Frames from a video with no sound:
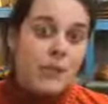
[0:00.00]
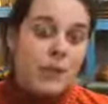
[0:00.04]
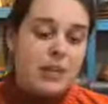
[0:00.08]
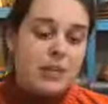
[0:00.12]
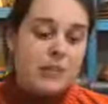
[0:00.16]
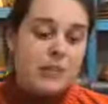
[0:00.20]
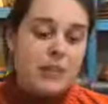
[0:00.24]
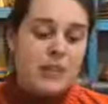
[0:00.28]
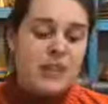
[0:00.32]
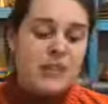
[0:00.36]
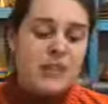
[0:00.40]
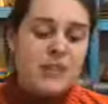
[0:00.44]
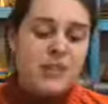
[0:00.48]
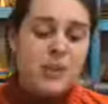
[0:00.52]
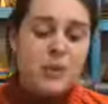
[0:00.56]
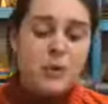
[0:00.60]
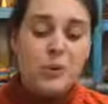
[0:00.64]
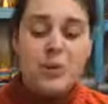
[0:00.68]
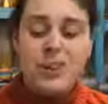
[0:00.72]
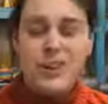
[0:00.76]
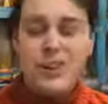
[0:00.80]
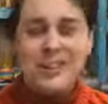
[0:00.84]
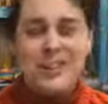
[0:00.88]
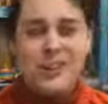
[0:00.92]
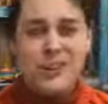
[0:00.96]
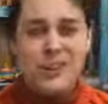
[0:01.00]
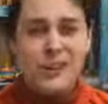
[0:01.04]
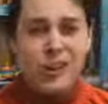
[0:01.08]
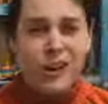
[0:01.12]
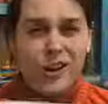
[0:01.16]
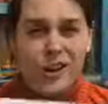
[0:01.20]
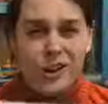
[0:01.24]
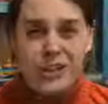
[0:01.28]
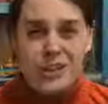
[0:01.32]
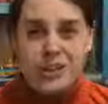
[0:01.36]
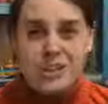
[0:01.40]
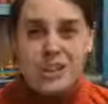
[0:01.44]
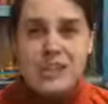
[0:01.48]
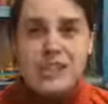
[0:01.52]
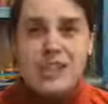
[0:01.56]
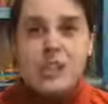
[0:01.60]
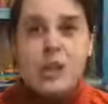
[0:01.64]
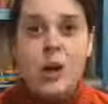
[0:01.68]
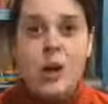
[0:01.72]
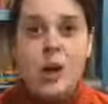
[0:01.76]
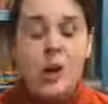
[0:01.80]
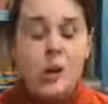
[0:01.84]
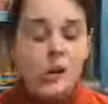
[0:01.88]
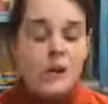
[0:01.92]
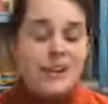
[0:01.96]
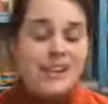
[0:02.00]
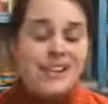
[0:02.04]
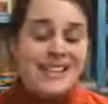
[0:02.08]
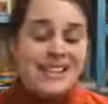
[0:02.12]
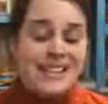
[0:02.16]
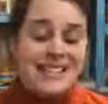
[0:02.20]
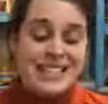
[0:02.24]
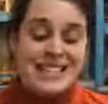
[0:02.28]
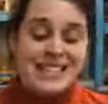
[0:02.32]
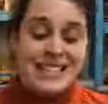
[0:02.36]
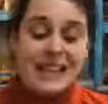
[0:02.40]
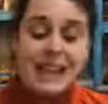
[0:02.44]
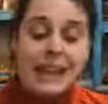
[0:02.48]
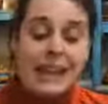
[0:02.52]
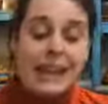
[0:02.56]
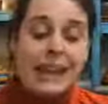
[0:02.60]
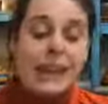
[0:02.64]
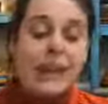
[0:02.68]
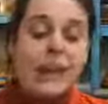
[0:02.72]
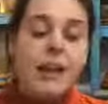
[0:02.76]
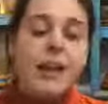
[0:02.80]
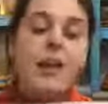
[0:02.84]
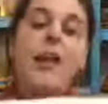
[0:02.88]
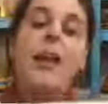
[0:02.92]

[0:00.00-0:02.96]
especially if you're going into a car seat or into a sling,